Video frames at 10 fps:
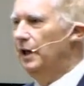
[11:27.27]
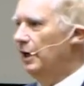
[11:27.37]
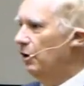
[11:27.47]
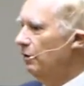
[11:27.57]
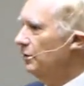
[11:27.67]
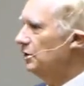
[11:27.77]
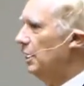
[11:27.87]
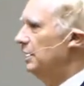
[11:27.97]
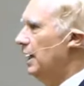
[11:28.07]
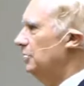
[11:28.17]
And all of a
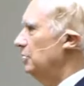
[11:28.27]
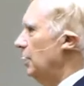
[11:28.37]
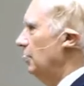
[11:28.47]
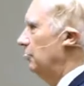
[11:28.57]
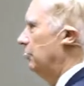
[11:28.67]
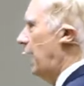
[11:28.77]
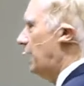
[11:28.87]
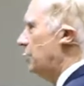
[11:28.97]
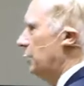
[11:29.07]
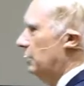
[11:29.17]
sudden, I saw
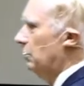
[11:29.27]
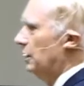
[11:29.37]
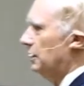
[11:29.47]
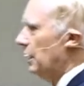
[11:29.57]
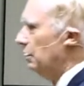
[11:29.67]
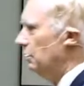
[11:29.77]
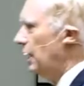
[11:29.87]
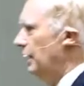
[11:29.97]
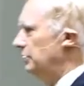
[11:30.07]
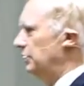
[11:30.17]
flashing
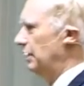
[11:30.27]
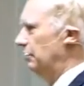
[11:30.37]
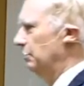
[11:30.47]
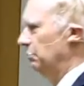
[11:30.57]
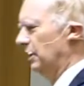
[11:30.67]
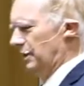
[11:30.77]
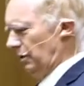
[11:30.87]
yellow lights everywhere.